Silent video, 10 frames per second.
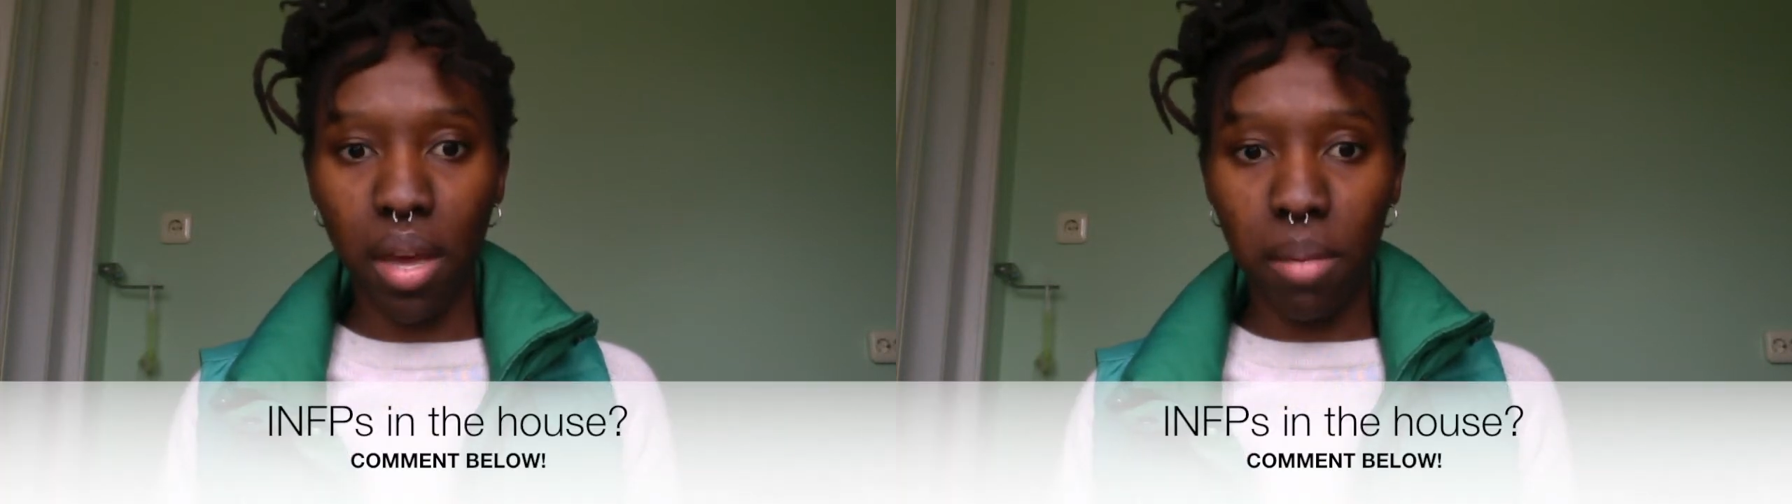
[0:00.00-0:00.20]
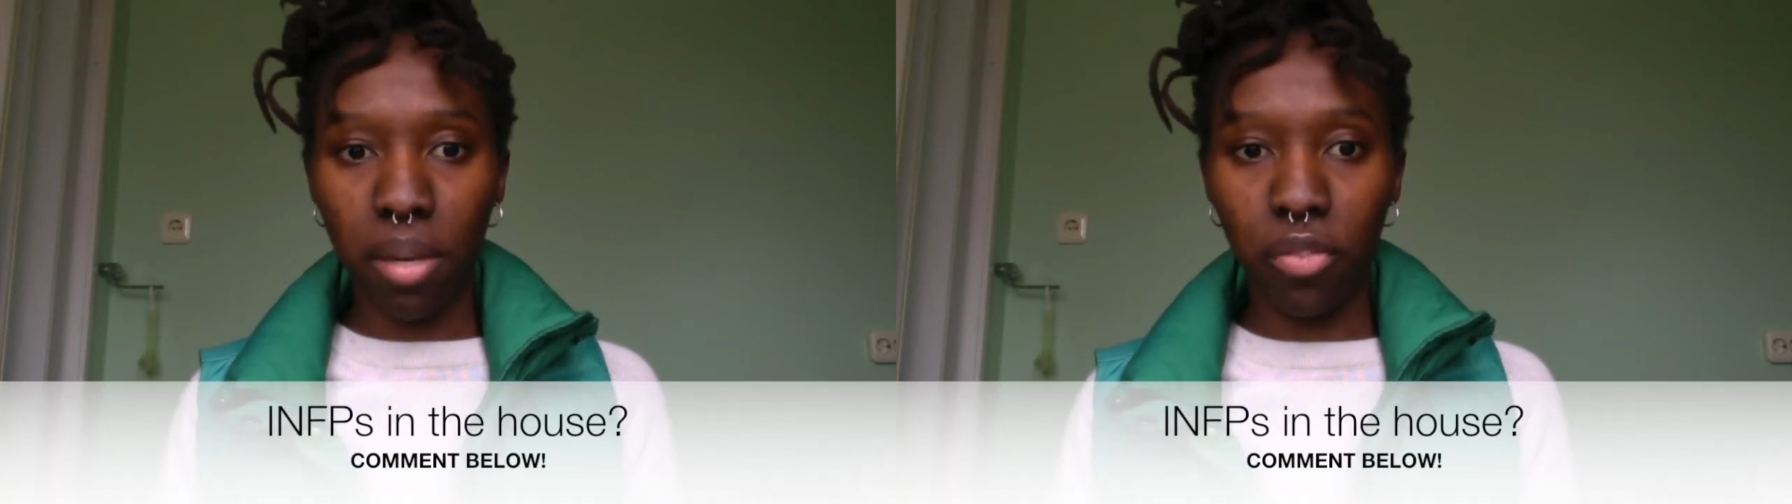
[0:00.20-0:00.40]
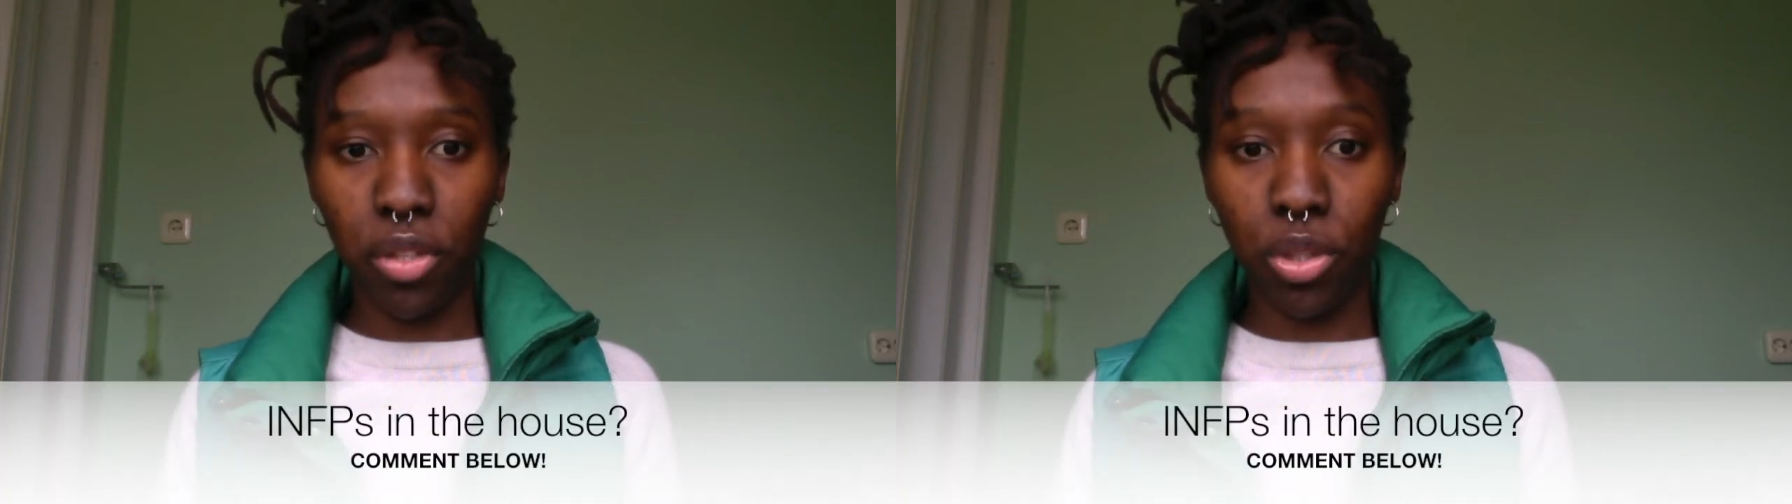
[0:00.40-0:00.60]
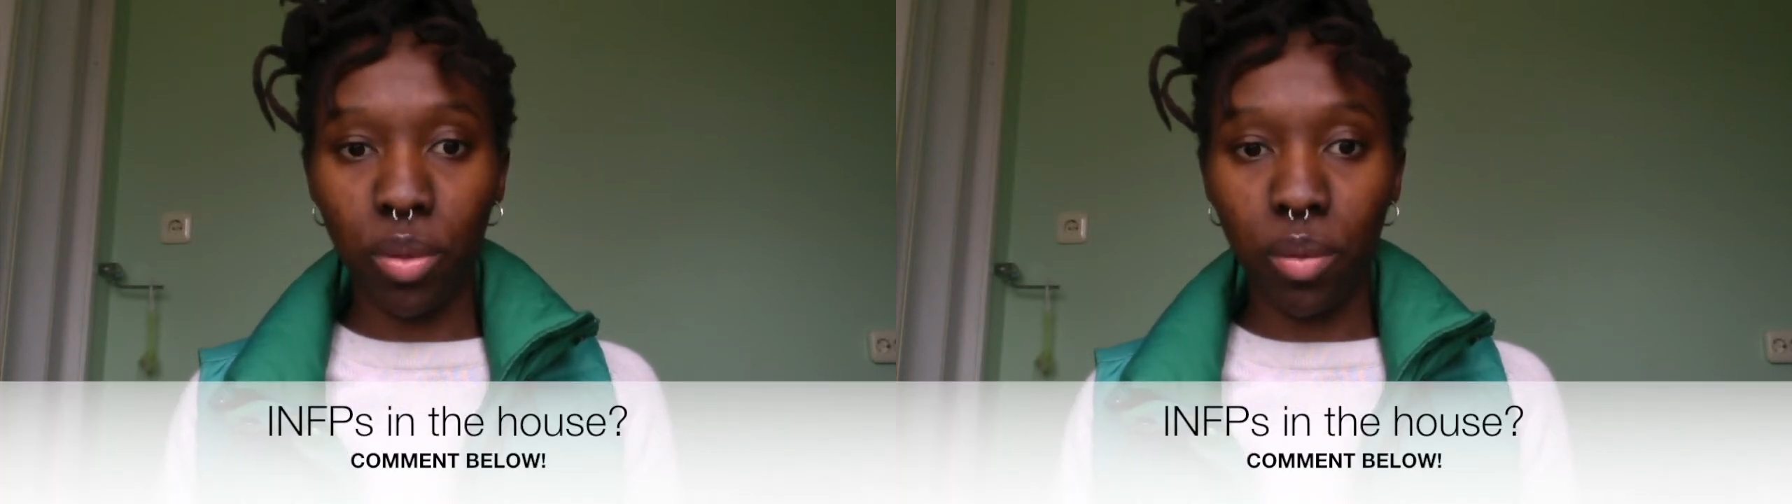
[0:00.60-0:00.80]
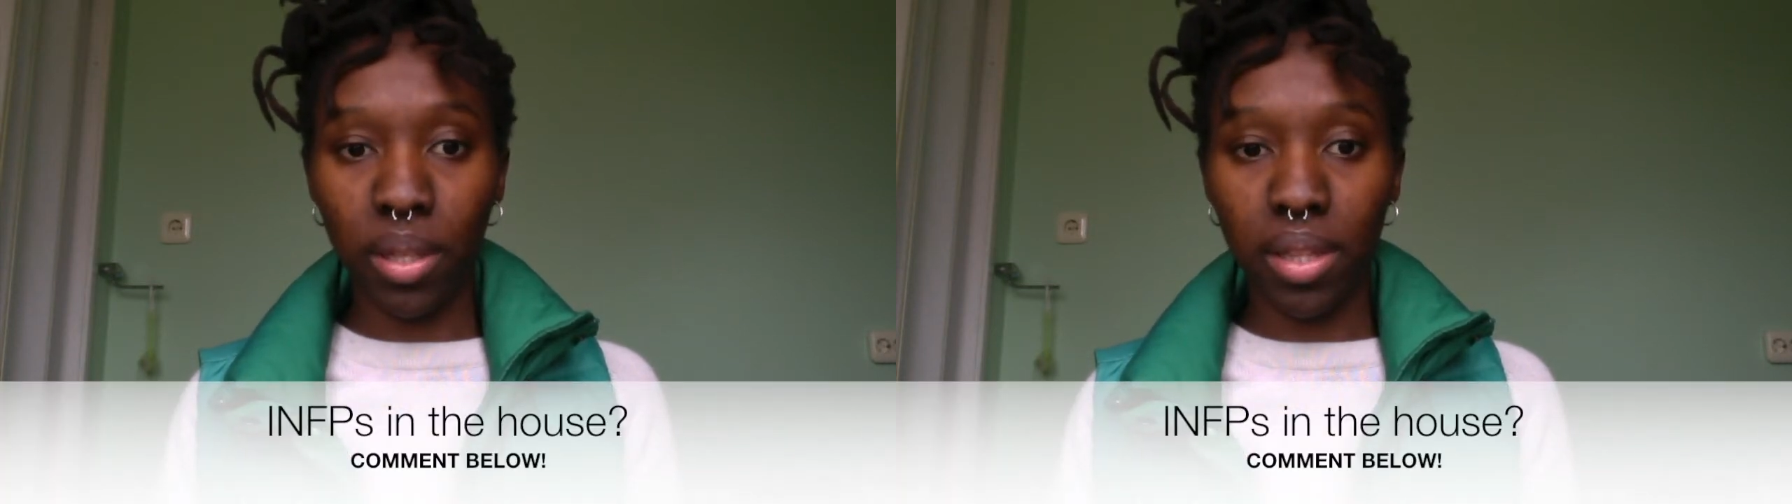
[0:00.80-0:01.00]
But if you do it
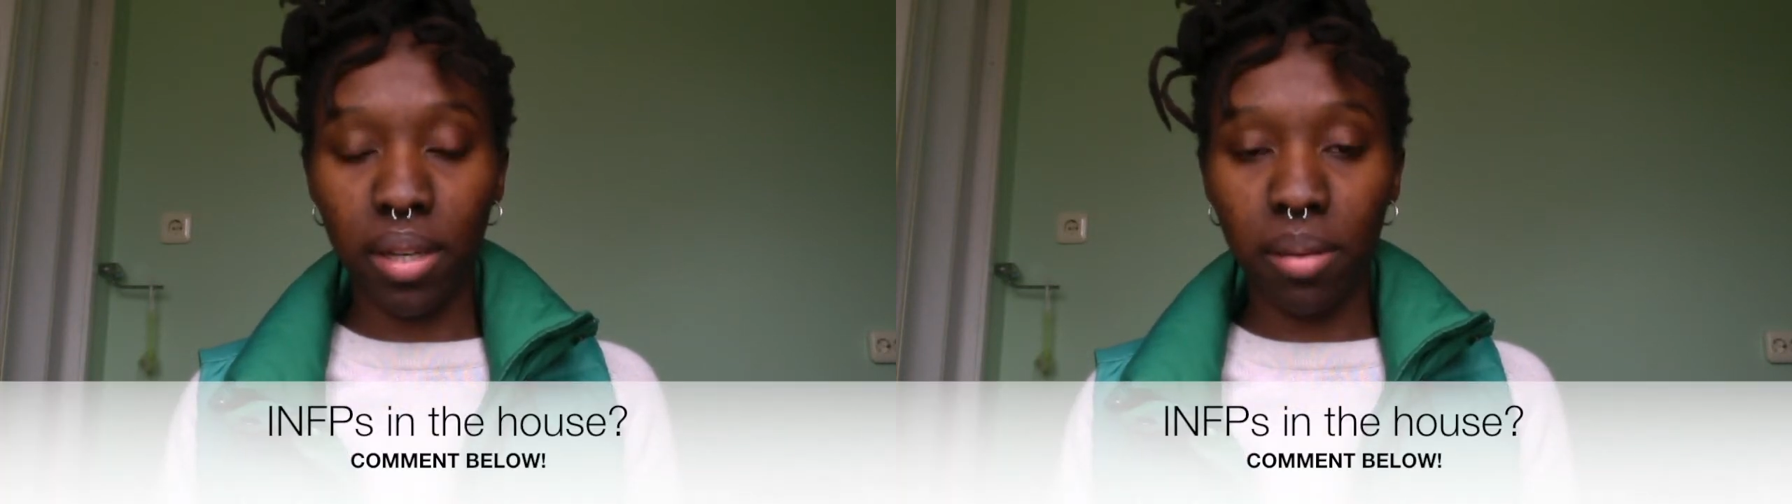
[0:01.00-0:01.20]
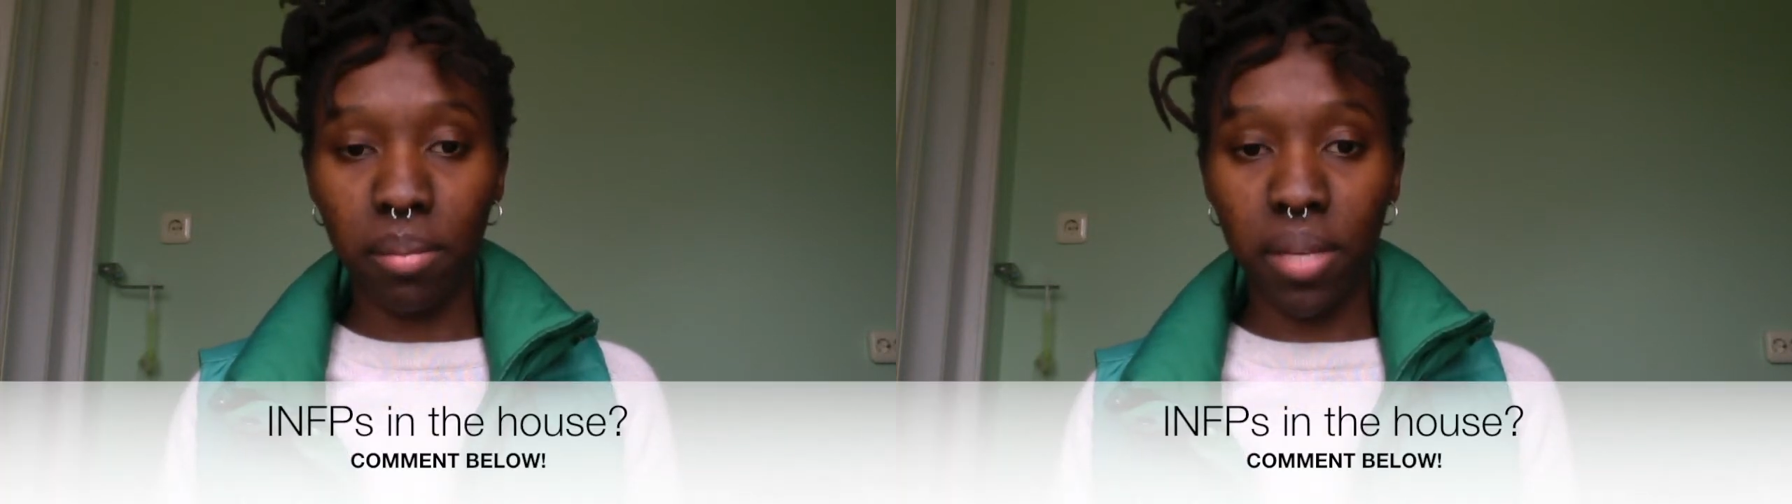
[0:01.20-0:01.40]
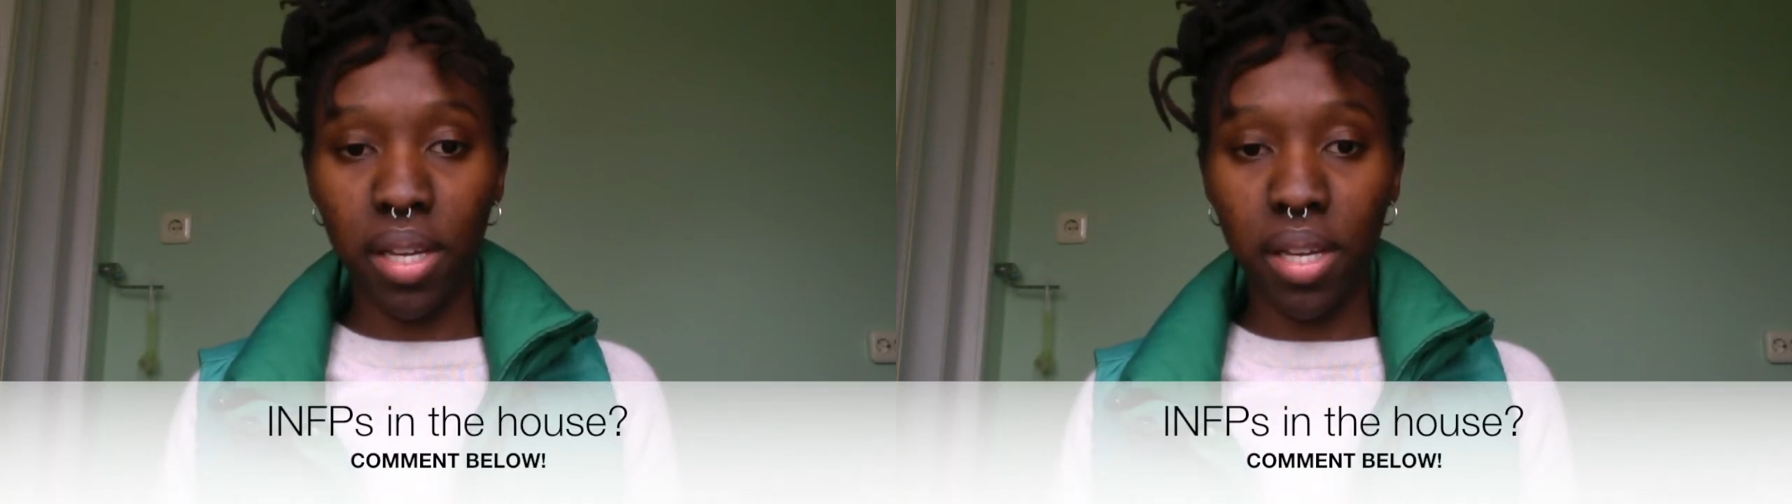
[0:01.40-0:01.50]
with a